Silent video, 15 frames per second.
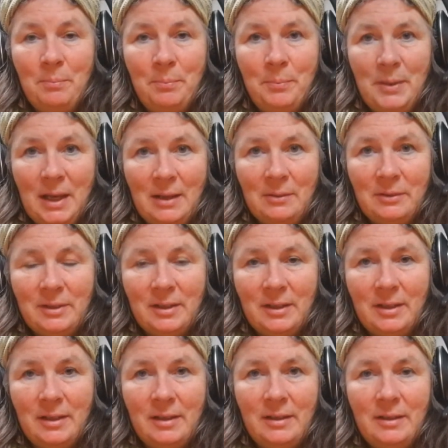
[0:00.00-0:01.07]

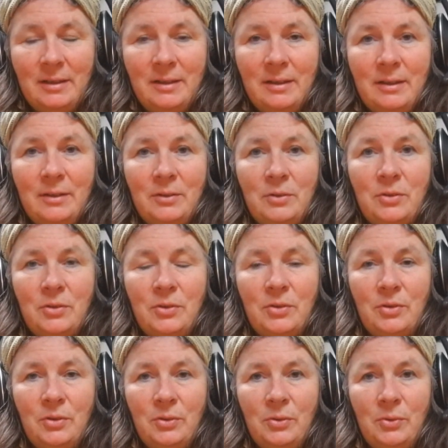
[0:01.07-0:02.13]
Bealtaine
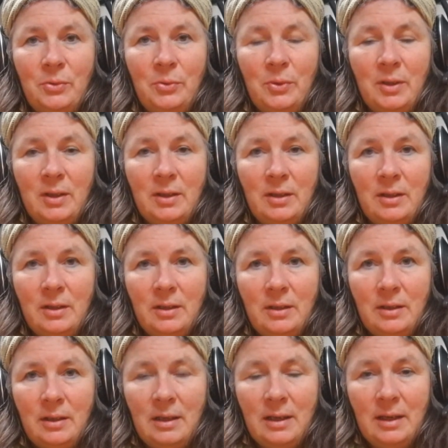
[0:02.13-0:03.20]
to
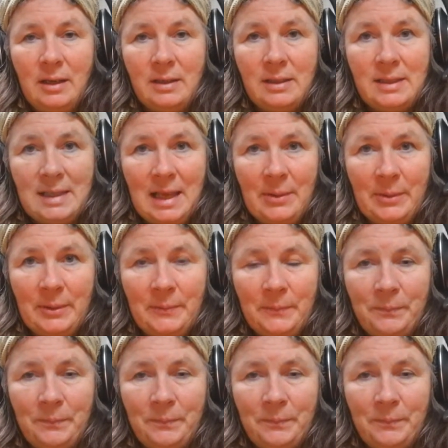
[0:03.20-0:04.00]
Samhain.